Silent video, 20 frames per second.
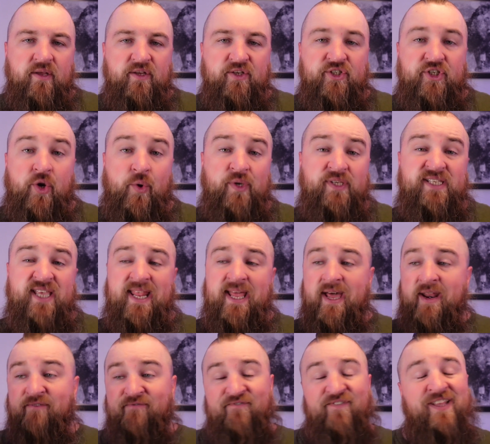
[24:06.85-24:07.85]
So we set
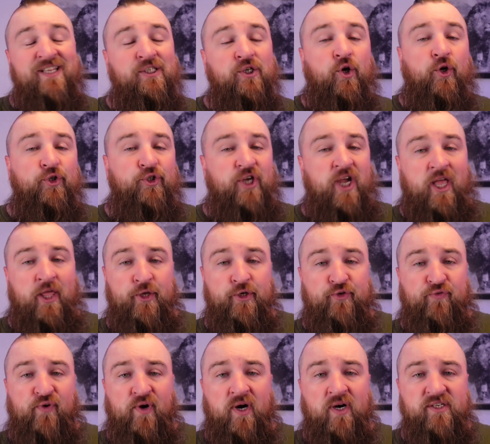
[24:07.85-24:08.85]
out a physical challenge
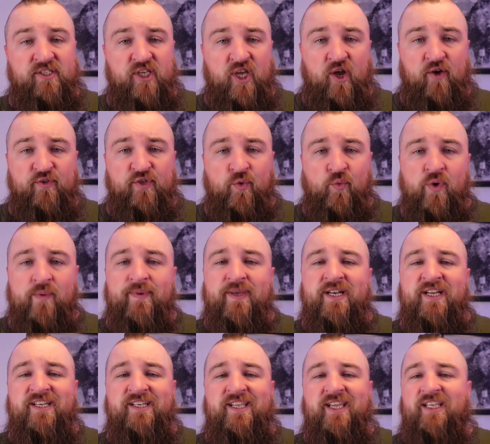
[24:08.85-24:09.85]
for ourselves, and we've been
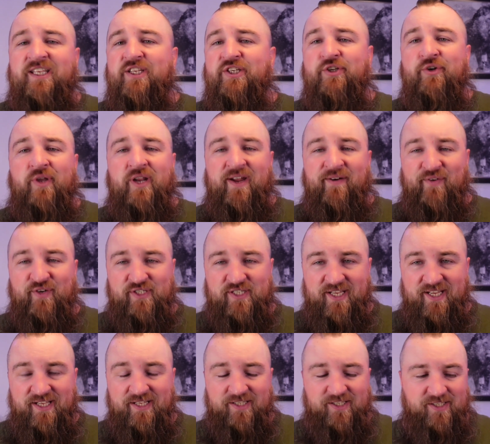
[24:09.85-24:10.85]
addicted to it ever
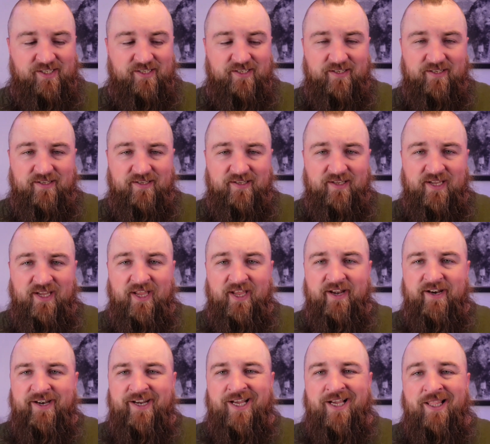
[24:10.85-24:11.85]
since.
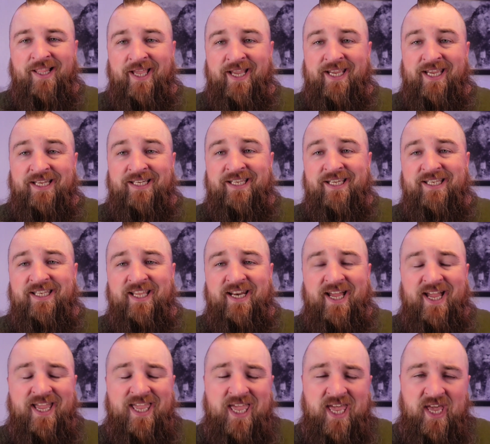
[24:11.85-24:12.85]
Not like addicted,
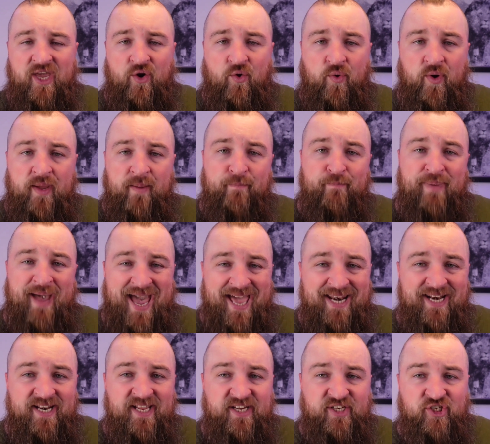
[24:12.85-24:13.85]
I can't quit, bad
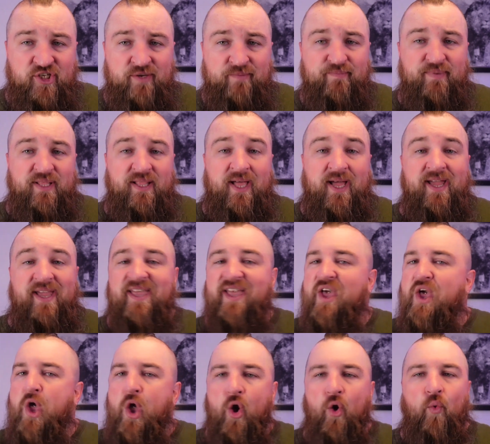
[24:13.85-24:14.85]
addiction, but like
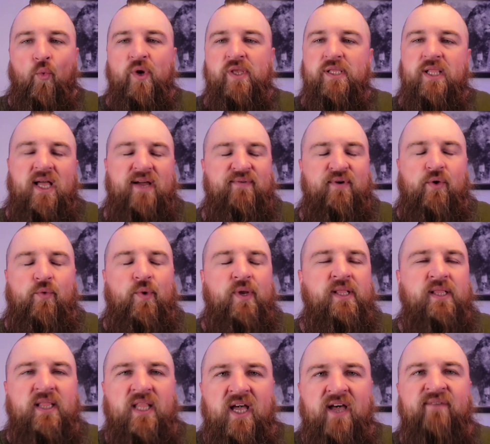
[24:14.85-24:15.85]
we love it. We
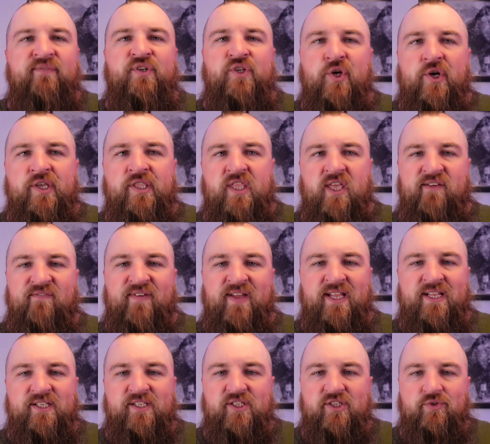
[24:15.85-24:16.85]
love doing the
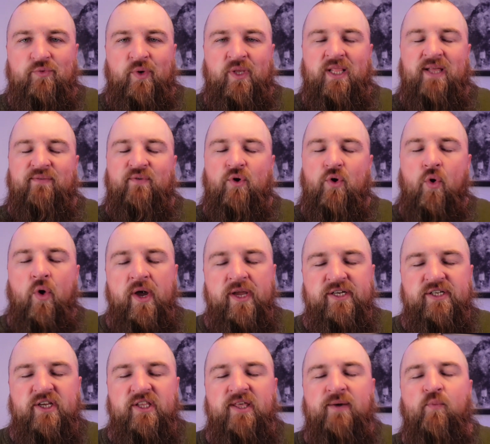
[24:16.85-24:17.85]
events. We love going
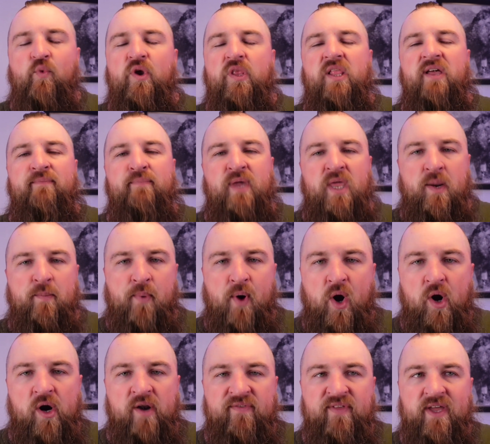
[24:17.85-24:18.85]
to them. We love being a
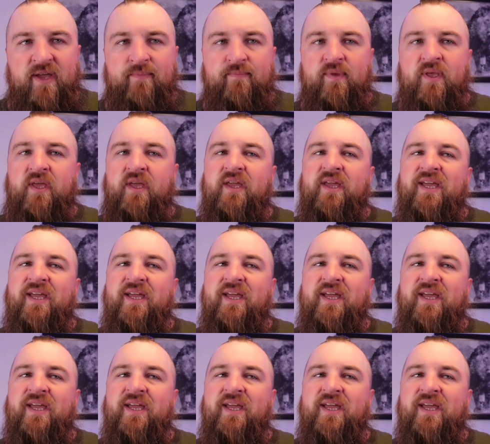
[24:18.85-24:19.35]
part of them.